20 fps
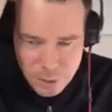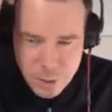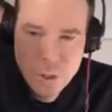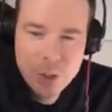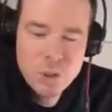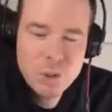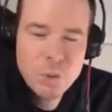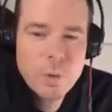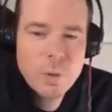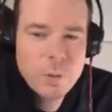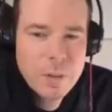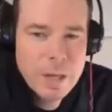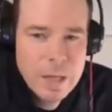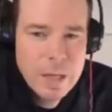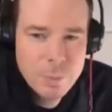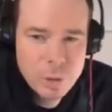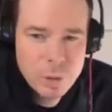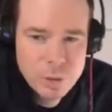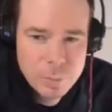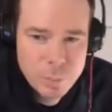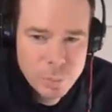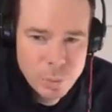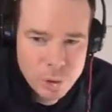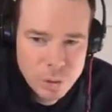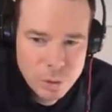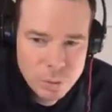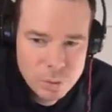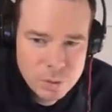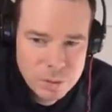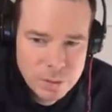So we were able to
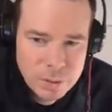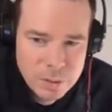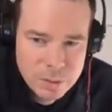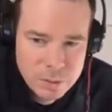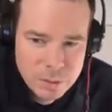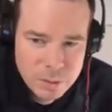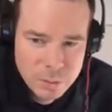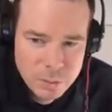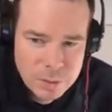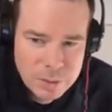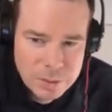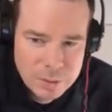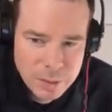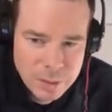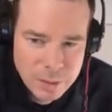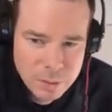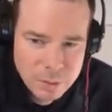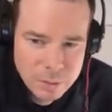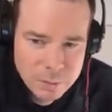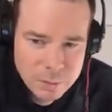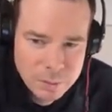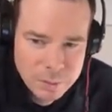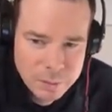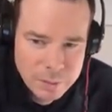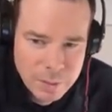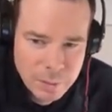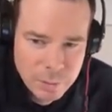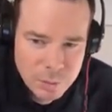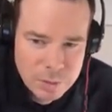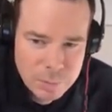produce this 3-cycle.
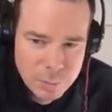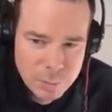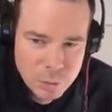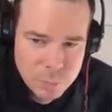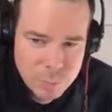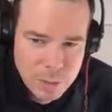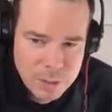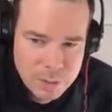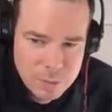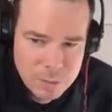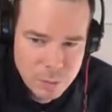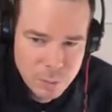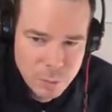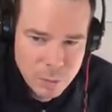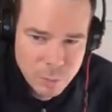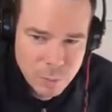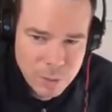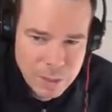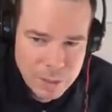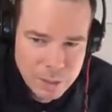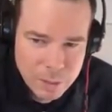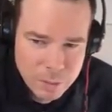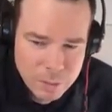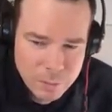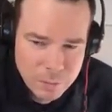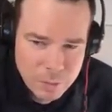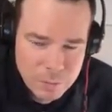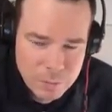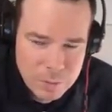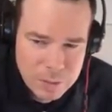That was the most basic one we had on the
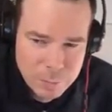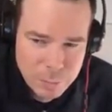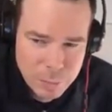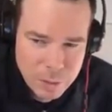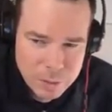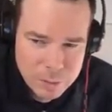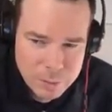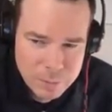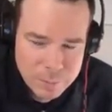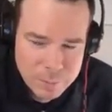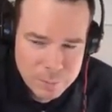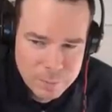15 puzzle.